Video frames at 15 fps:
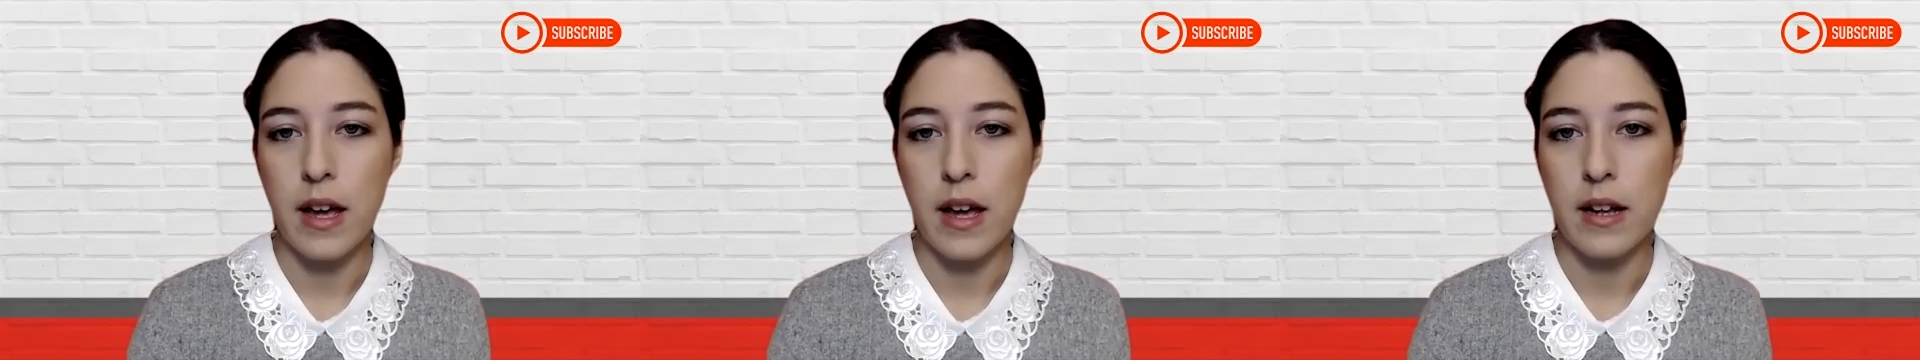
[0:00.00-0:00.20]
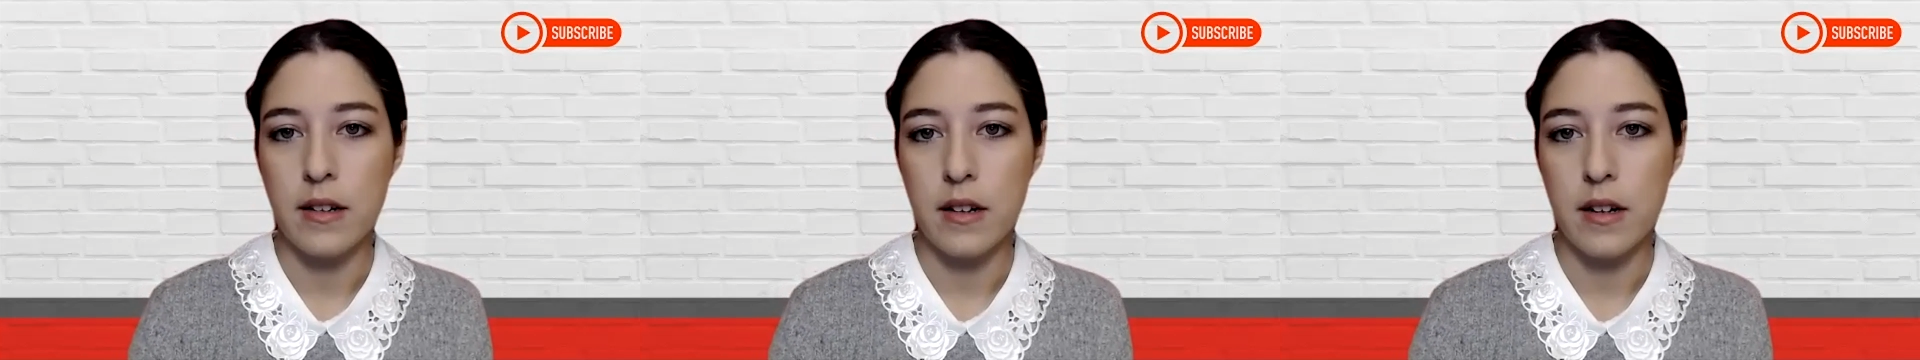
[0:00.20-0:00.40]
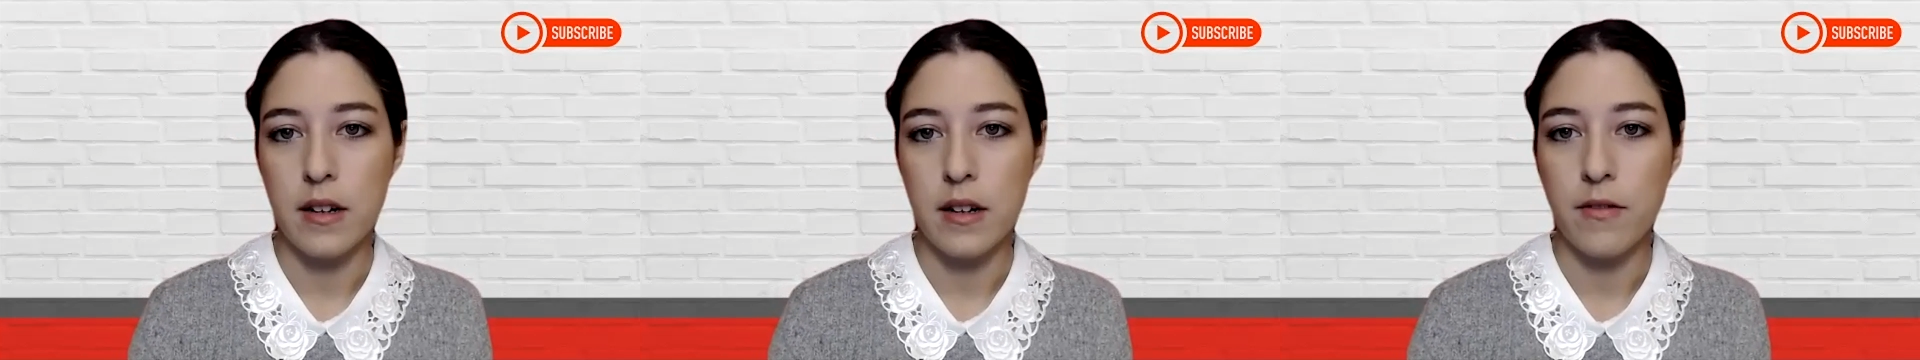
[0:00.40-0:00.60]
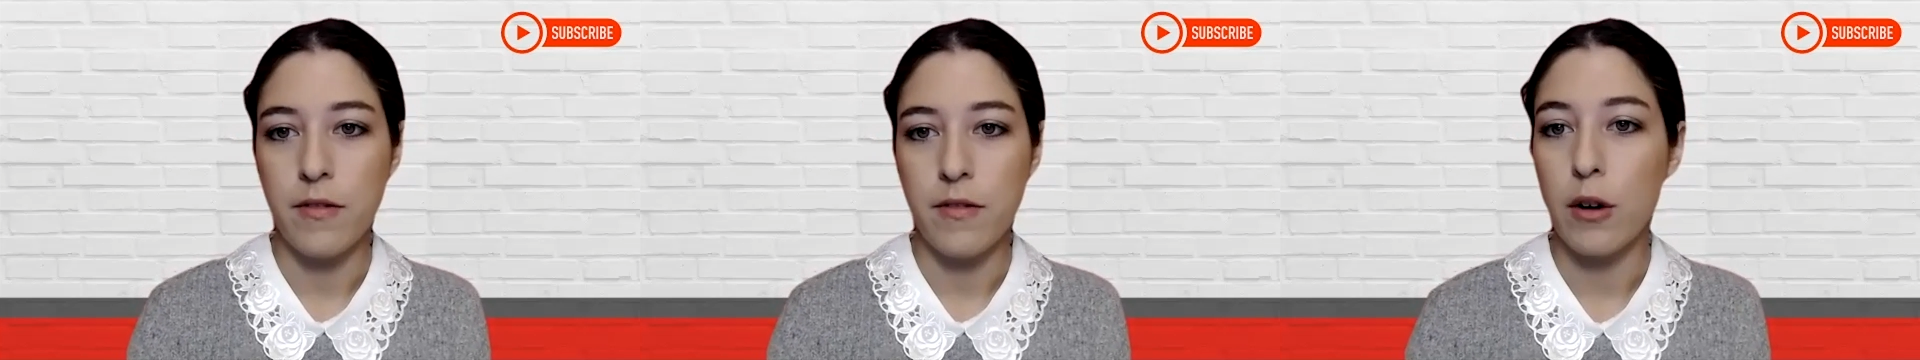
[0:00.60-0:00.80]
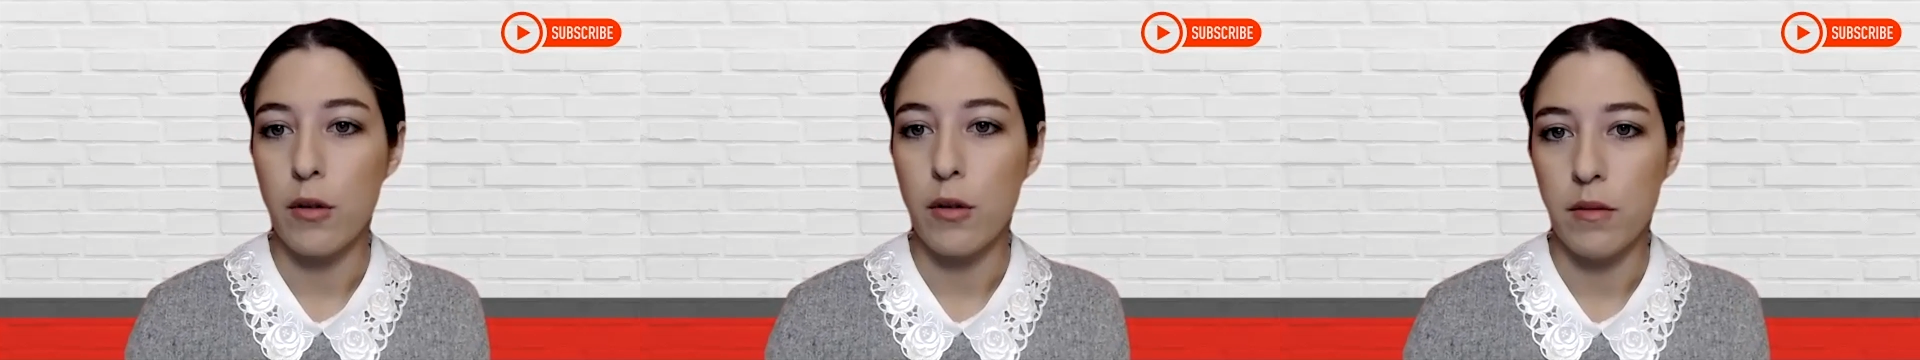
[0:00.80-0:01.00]
and uh,
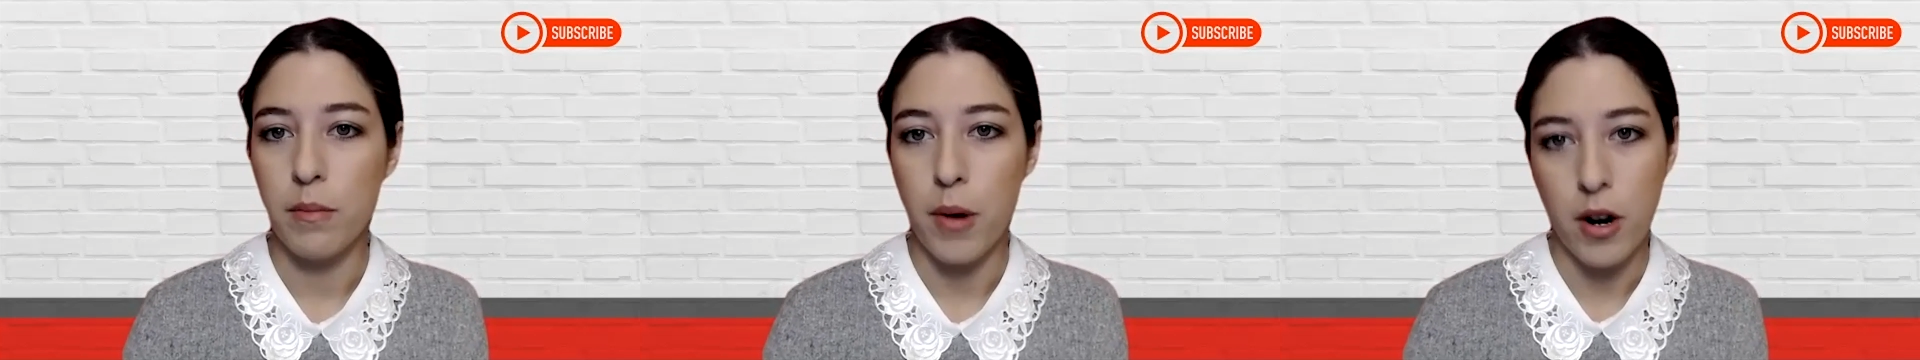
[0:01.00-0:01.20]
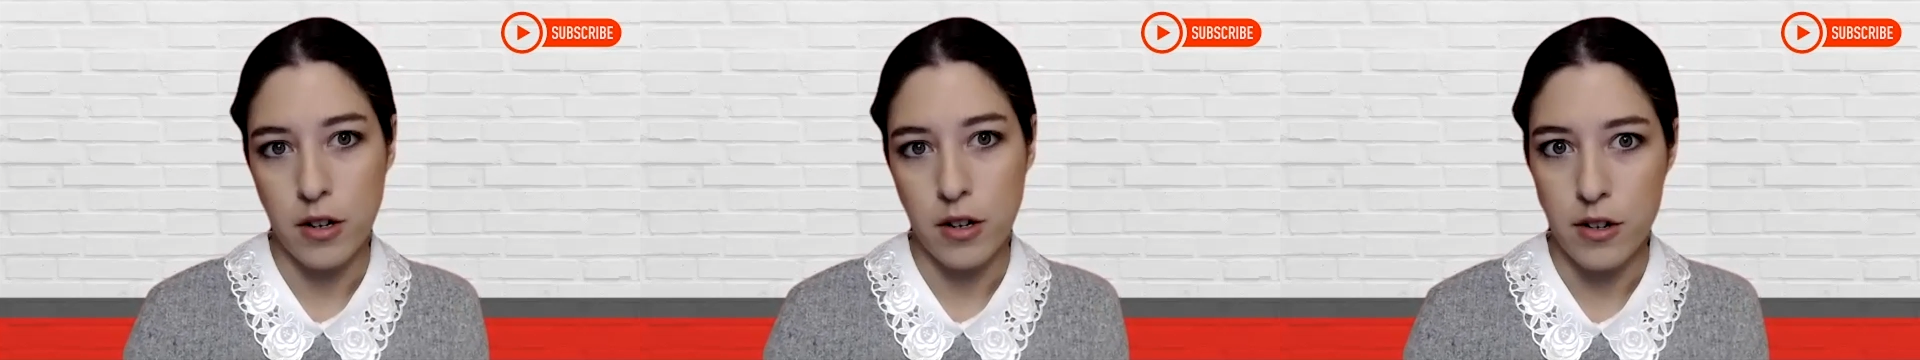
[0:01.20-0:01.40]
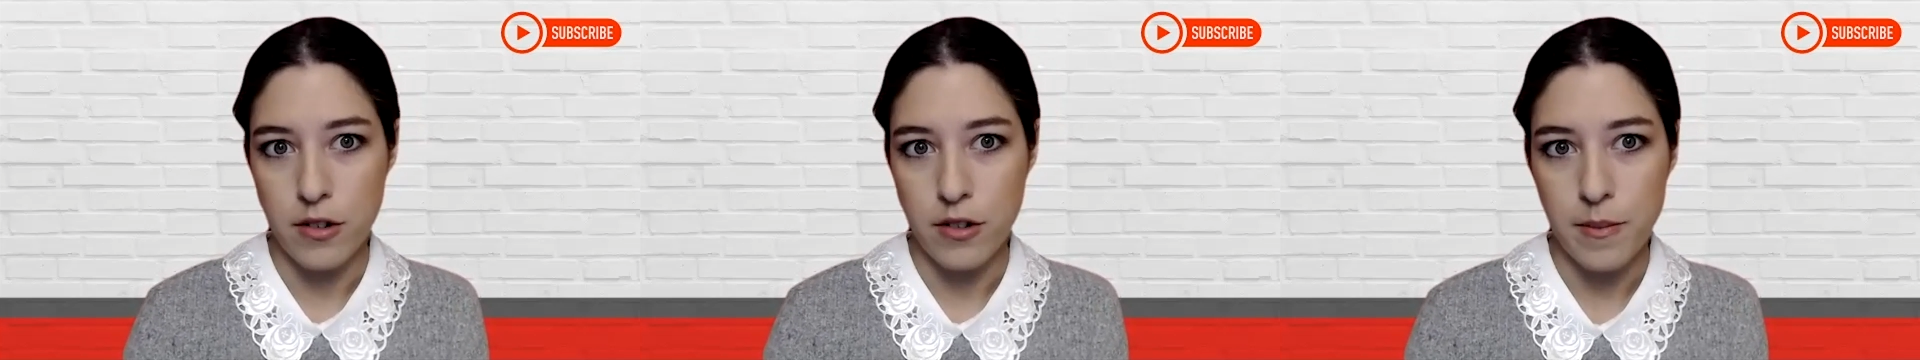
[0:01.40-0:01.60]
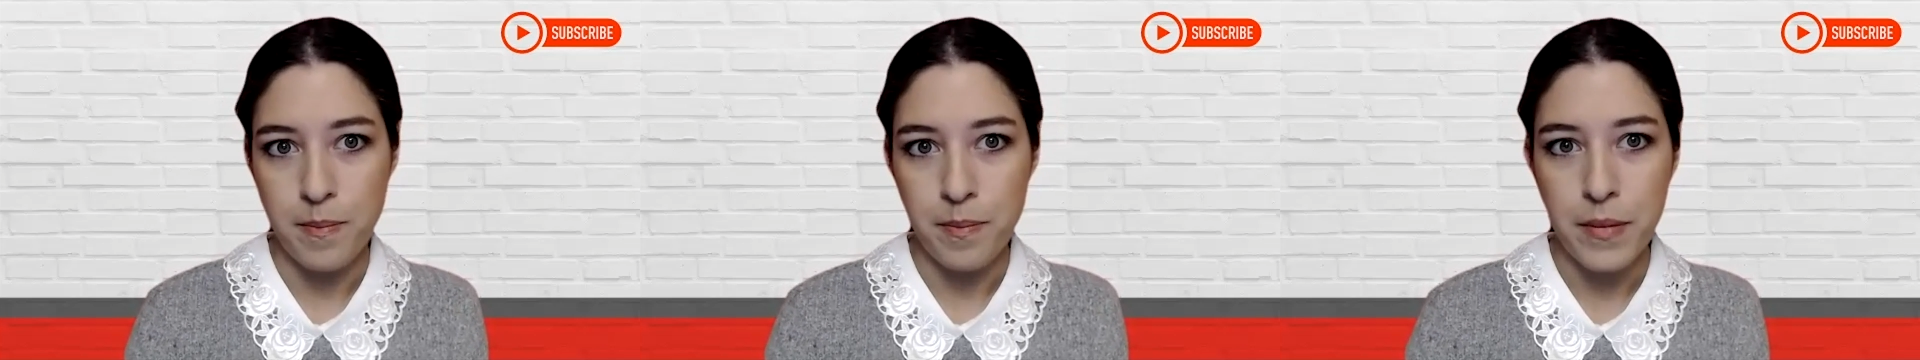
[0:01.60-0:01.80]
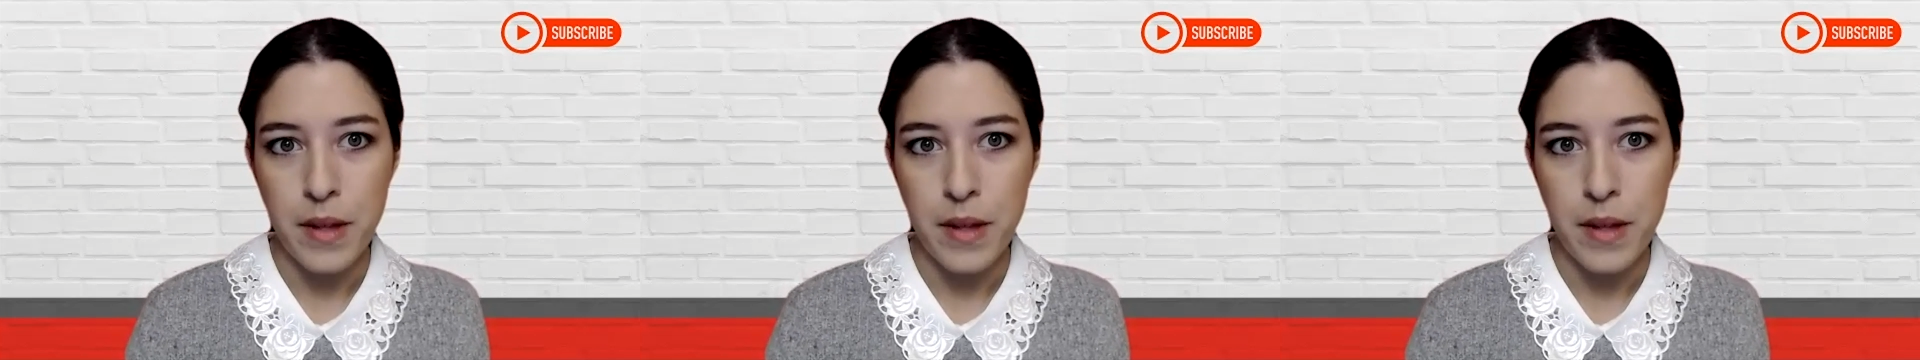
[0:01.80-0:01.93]
federal partners.